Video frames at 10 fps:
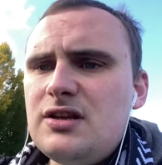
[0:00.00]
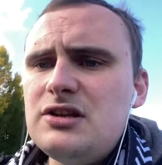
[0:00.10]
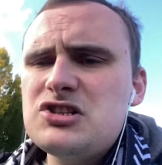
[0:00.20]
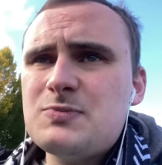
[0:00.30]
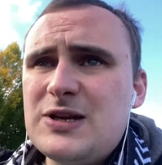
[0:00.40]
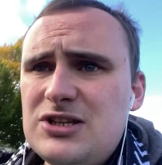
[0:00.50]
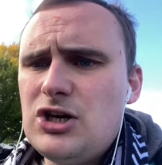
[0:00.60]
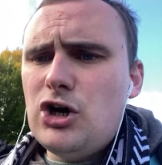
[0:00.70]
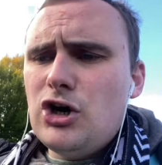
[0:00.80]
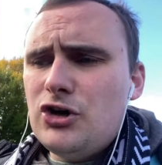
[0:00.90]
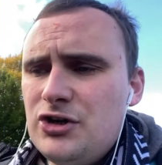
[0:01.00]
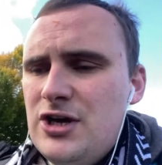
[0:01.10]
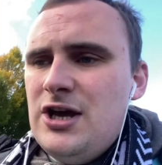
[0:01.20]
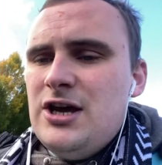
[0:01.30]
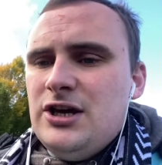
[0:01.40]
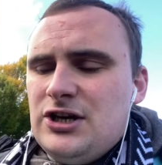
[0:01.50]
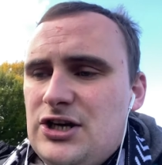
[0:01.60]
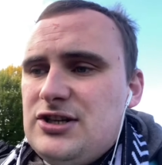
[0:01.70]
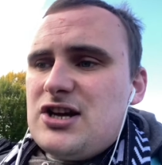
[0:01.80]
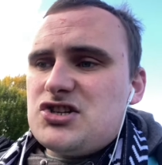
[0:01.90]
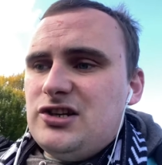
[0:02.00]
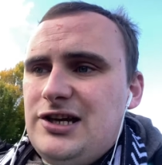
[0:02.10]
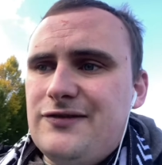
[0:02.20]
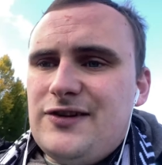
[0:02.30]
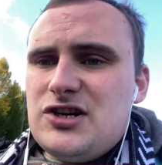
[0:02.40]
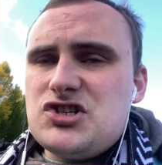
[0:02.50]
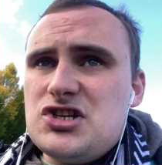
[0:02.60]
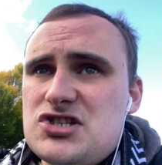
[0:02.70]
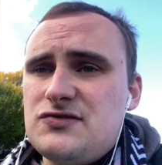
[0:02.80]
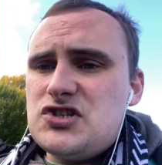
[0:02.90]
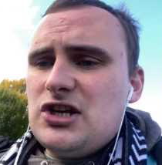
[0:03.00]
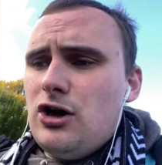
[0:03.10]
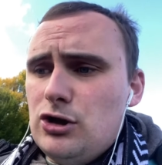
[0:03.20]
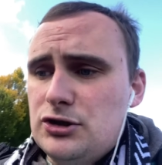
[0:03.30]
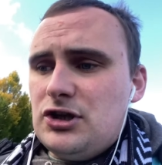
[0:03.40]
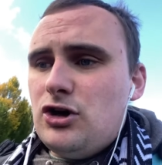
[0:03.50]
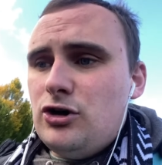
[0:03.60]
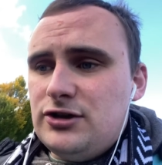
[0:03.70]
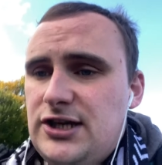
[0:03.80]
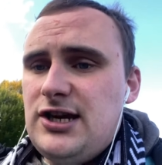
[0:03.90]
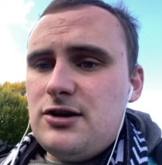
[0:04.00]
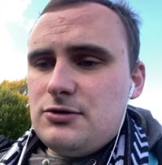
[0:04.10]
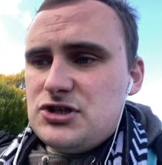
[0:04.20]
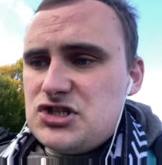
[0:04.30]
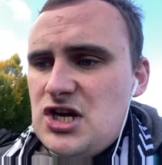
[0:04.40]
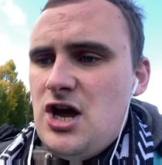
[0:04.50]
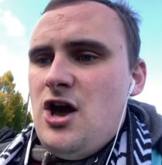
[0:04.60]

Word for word: there's been no uh, National League fixtures, obviously, all the whole league was